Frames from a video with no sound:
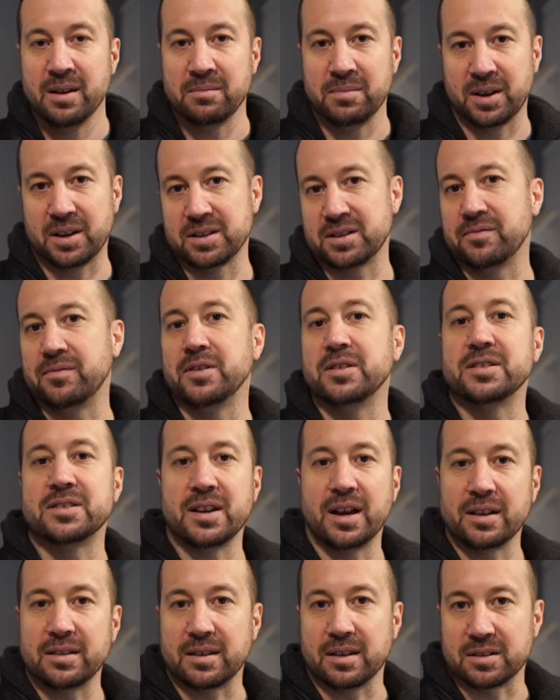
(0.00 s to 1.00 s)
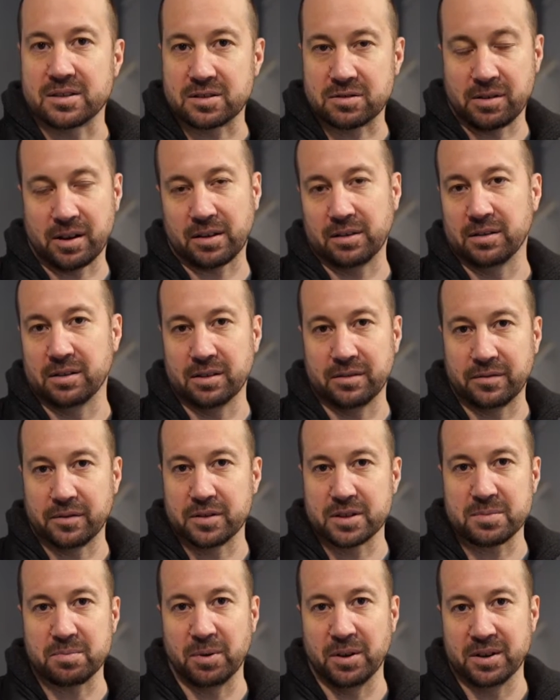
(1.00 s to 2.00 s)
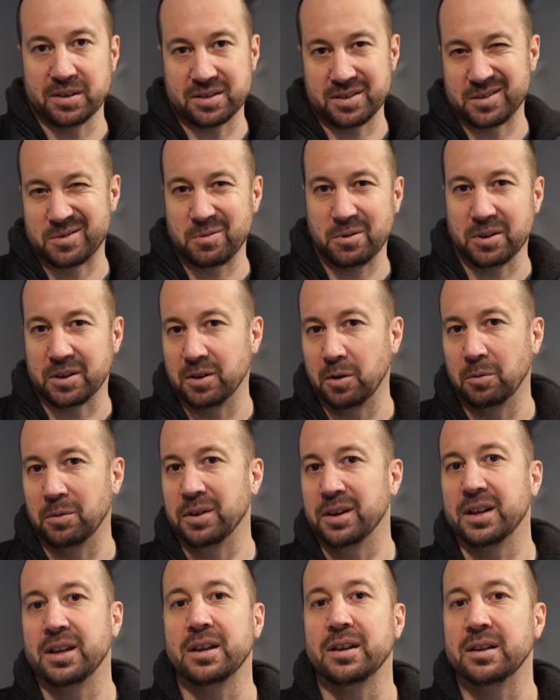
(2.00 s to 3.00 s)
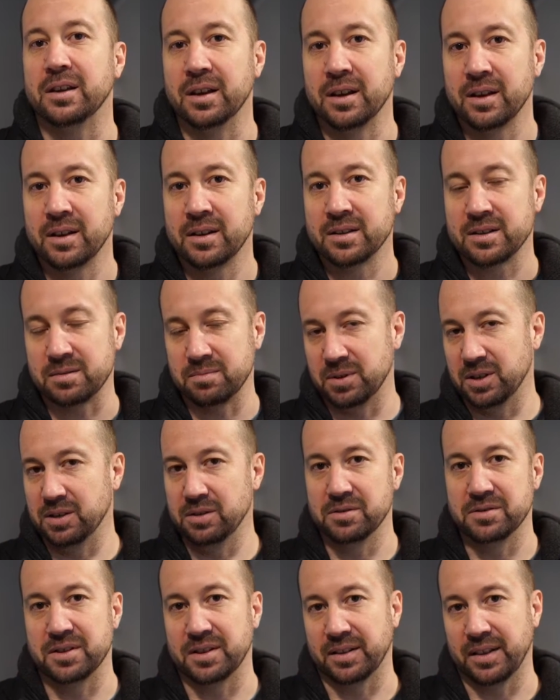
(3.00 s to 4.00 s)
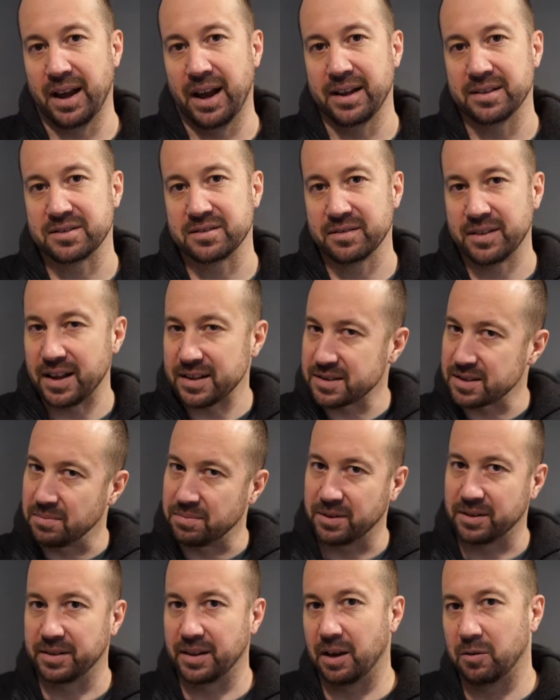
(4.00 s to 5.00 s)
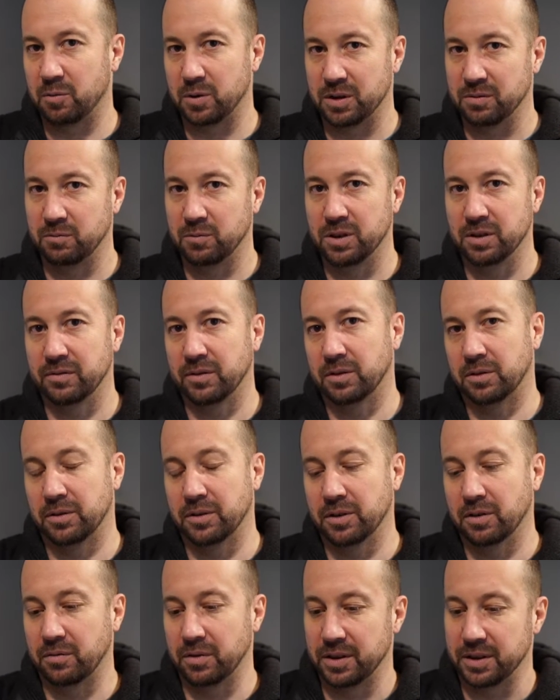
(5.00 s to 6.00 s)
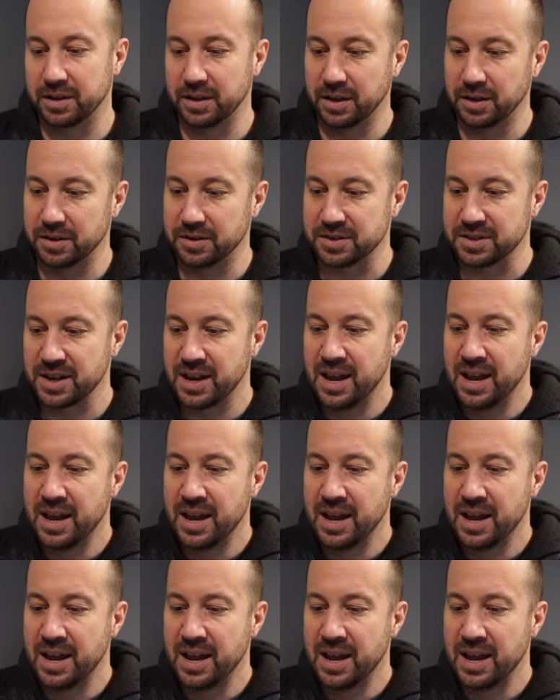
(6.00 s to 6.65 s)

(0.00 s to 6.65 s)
Because if you design things correctly in the first place, there's really no need to be using that. So that's something that we've learned over the years.